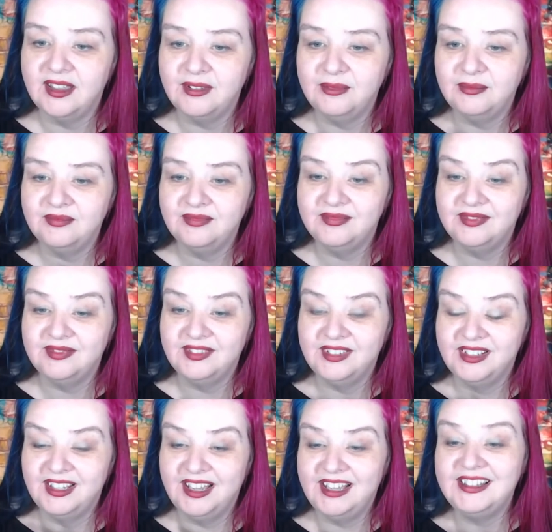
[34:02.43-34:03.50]
Um,
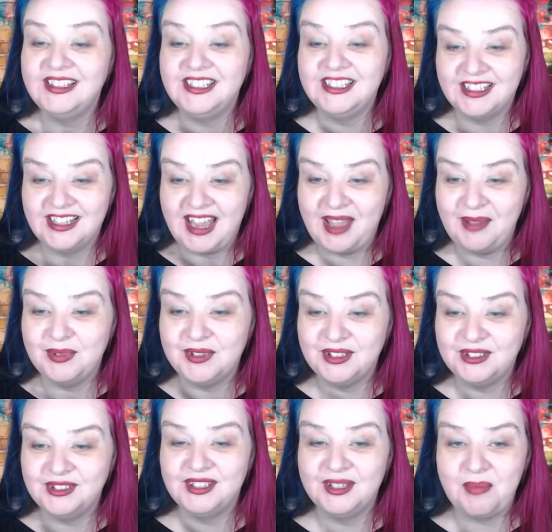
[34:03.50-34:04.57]
Alicia
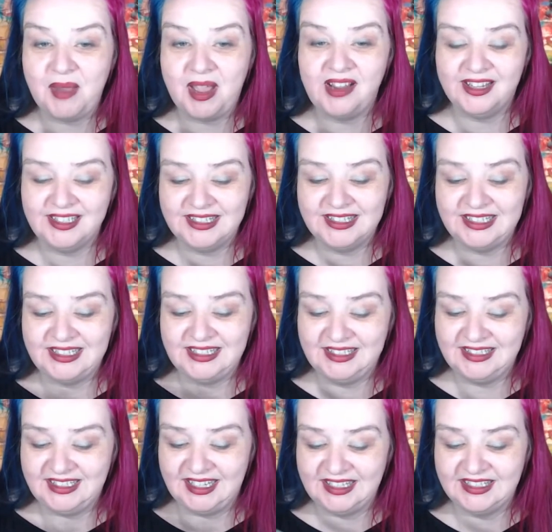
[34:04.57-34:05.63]
absolutely Pukka
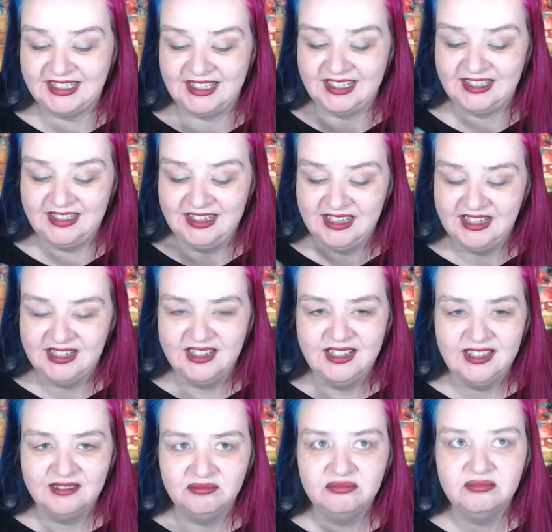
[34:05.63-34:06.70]
teas. Yes, they're
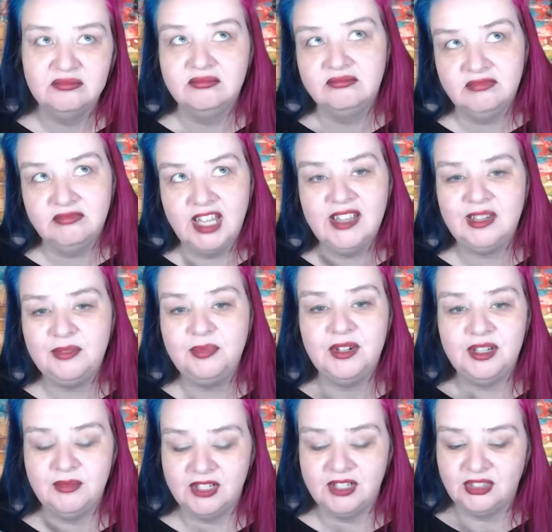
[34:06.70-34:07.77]
yeah, they're
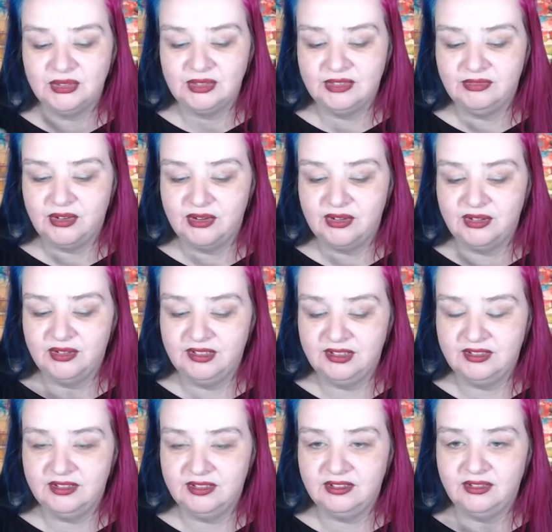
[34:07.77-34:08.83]
pretty much all I've got.
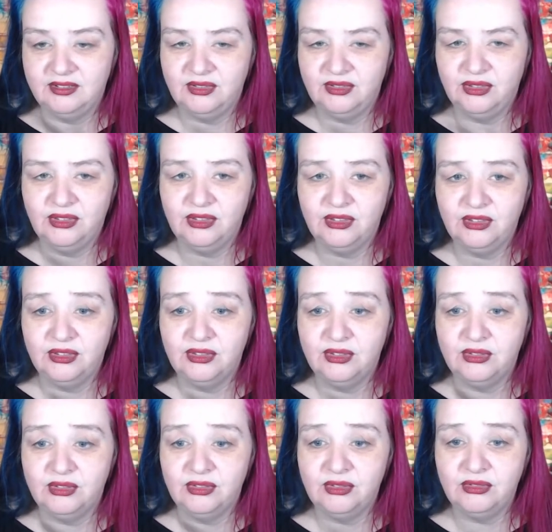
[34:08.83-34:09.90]
The
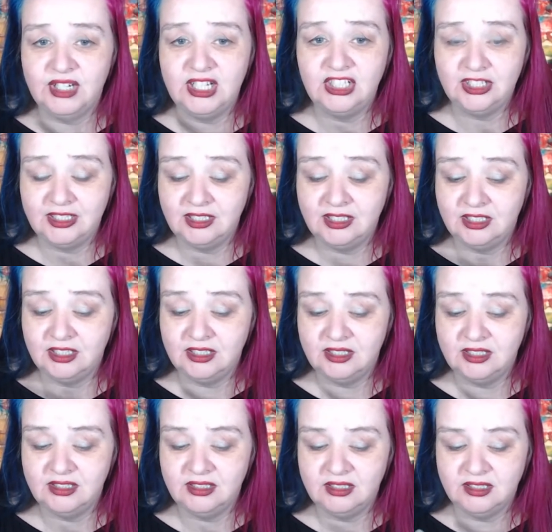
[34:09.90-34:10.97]
three
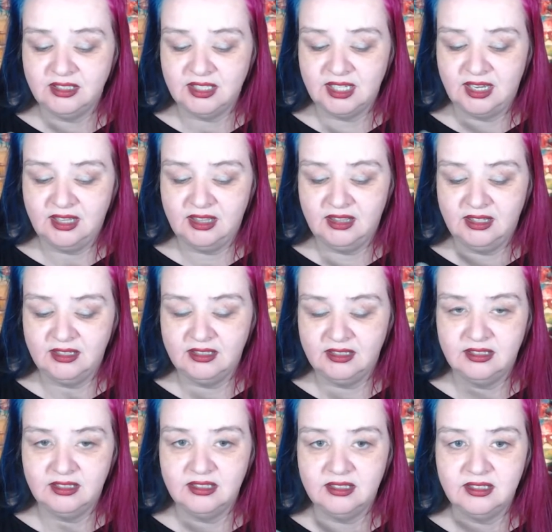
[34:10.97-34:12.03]
gingers and
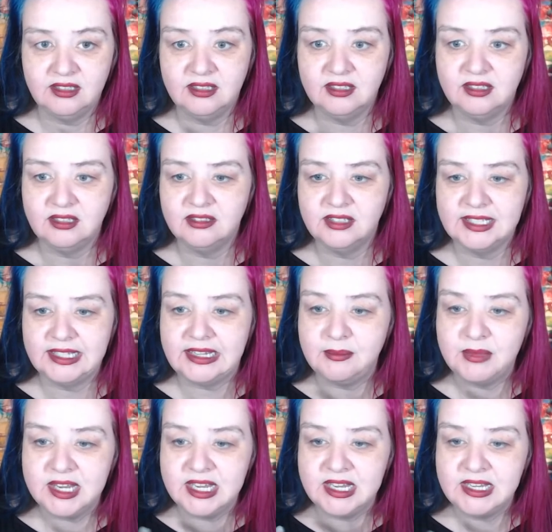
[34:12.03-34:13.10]
there's the
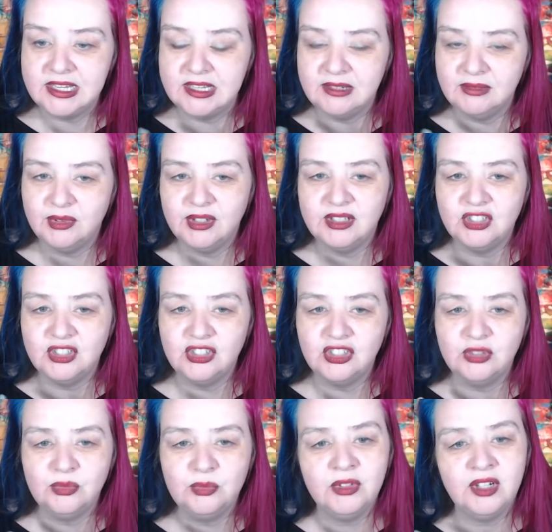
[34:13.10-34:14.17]
cinnamon well
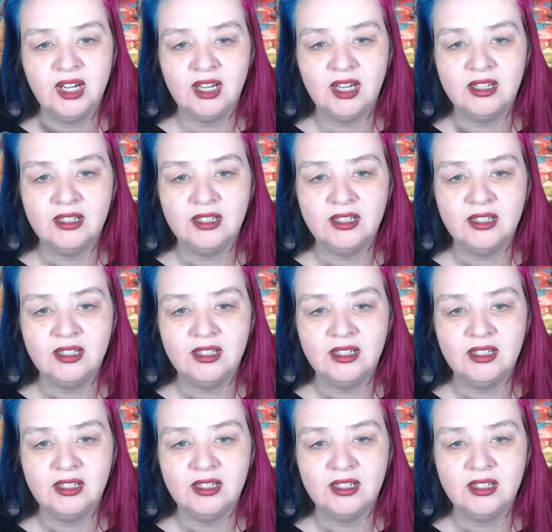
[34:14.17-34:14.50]
turmeric